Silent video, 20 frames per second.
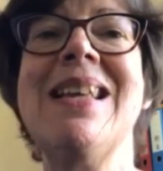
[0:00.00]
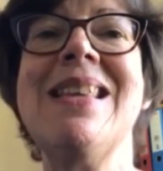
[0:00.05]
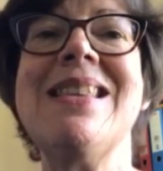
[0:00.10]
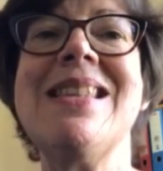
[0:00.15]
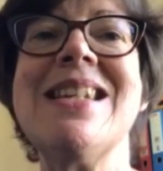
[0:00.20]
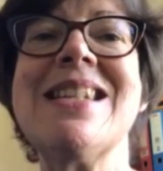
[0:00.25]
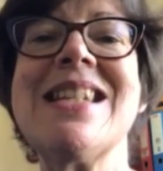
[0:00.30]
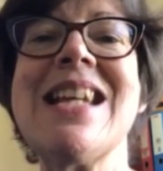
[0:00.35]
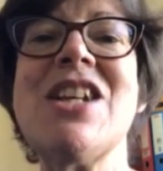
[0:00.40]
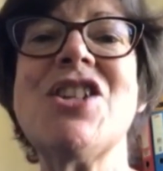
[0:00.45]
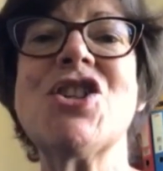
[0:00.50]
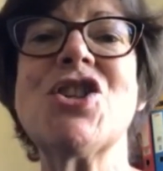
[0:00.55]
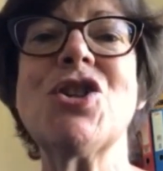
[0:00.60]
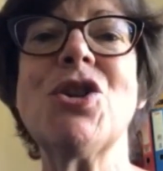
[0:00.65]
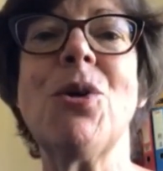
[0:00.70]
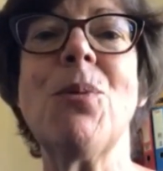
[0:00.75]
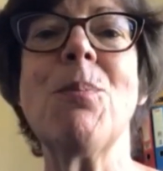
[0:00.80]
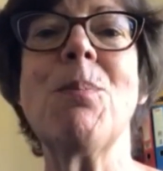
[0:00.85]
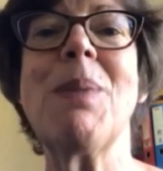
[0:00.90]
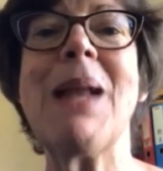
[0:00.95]
the attention
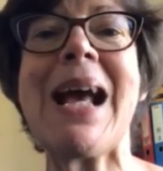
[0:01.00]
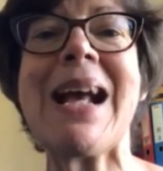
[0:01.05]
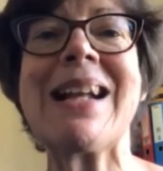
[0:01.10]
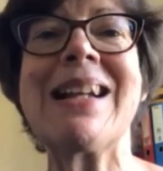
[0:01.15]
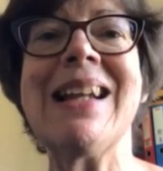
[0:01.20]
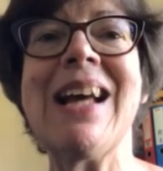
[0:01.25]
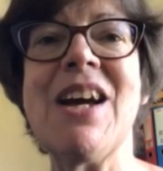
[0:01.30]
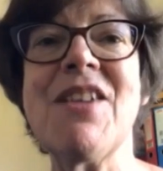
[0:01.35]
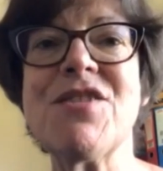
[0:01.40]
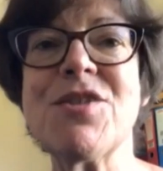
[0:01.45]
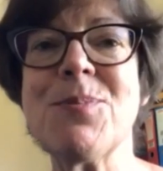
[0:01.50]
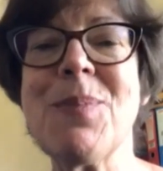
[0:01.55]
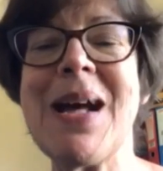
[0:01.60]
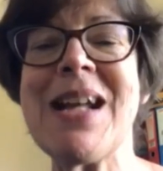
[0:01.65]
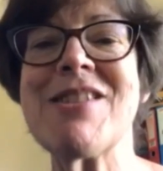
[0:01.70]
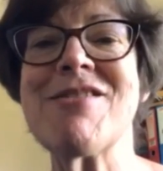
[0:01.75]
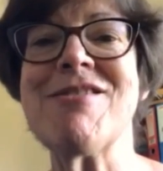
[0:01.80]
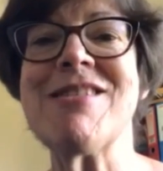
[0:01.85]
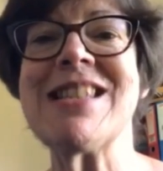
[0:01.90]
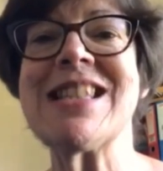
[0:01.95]
on Black Lives
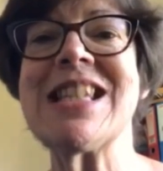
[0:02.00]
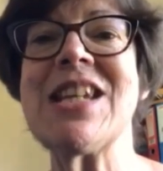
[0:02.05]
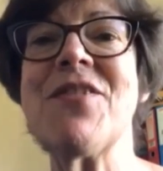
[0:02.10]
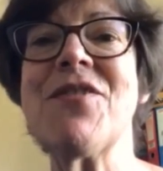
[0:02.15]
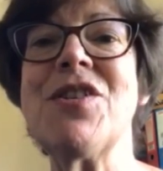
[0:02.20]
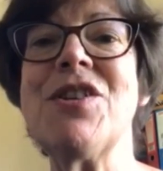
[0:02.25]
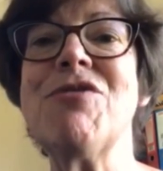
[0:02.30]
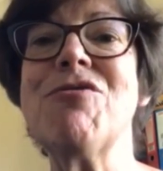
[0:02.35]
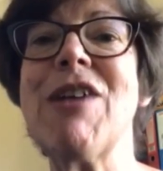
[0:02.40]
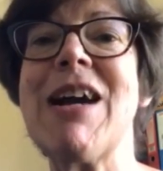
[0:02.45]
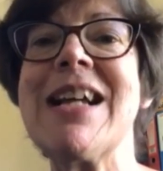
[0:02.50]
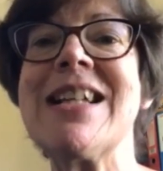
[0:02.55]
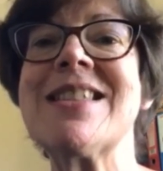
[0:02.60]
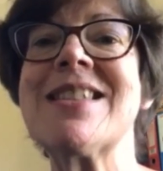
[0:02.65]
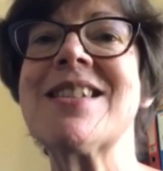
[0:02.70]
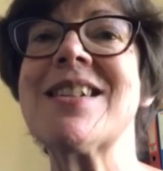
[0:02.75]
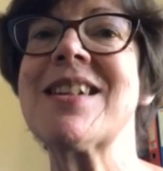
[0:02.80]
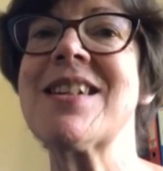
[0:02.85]
Matter has given rise to